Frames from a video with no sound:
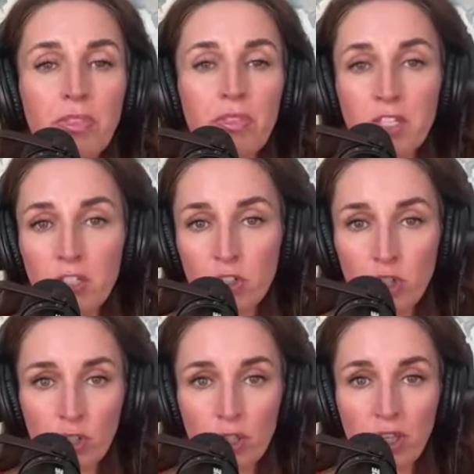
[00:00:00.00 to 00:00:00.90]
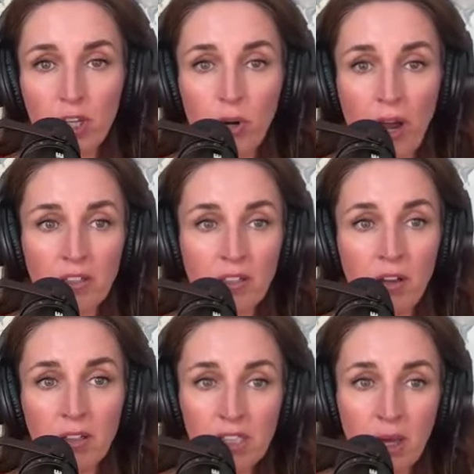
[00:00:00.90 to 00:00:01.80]
This ensures they grasp
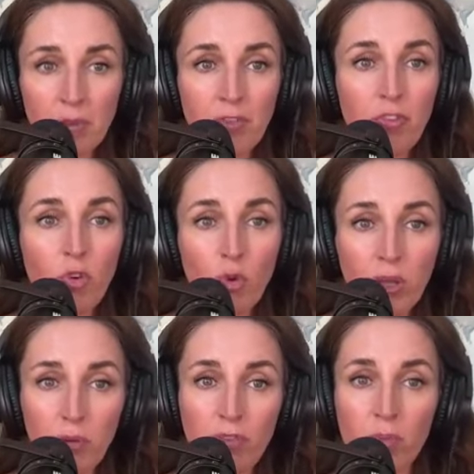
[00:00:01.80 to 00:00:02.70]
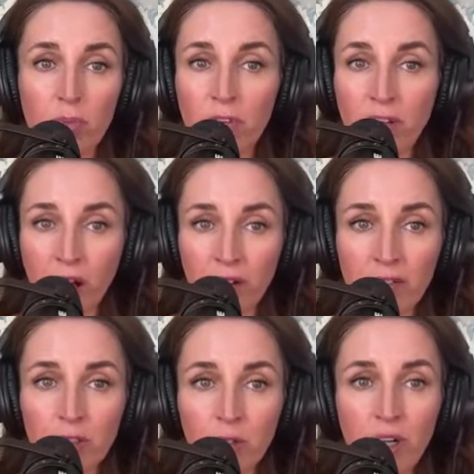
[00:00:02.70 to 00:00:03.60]
concepts fully before moving on,
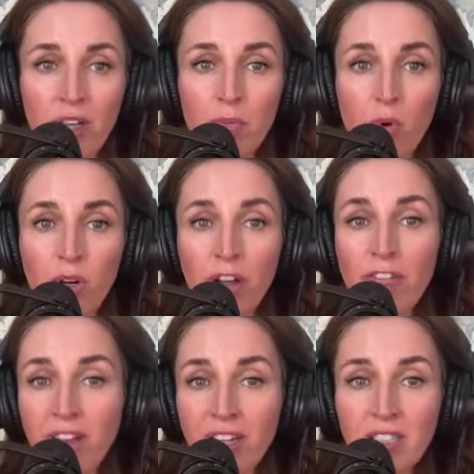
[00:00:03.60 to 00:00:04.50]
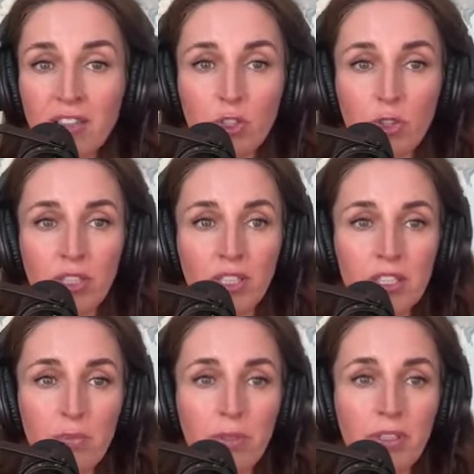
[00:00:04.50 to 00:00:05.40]
creating a more effective learning
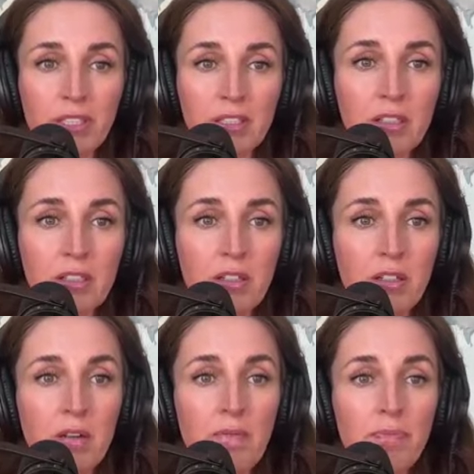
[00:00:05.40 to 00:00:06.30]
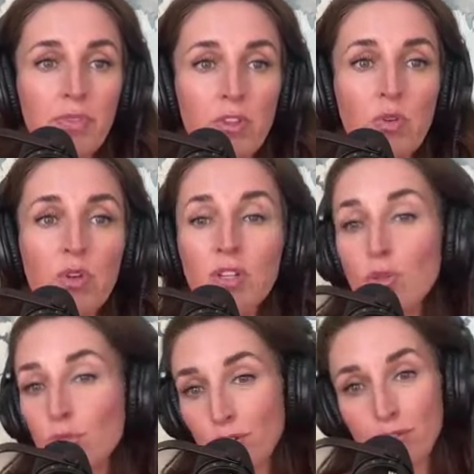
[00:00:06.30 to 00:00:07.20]
experience. You can
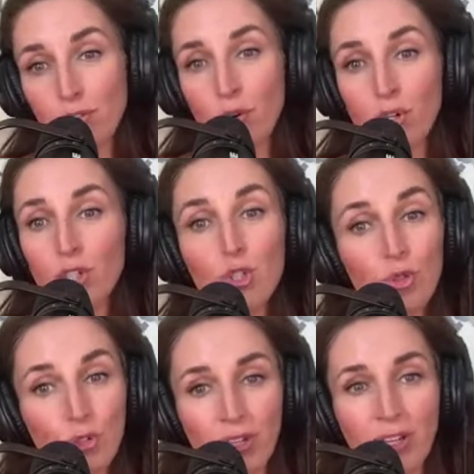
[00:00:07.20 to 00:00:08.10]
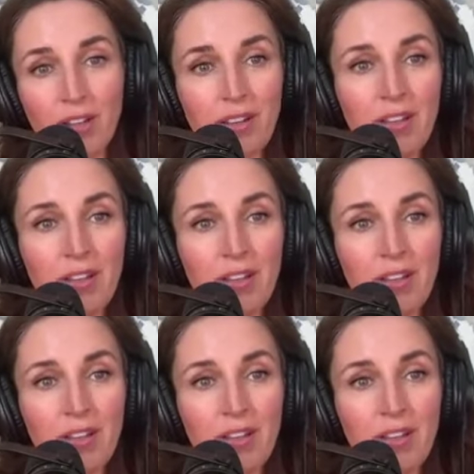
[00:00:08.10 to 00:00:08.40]
use it for tutoring.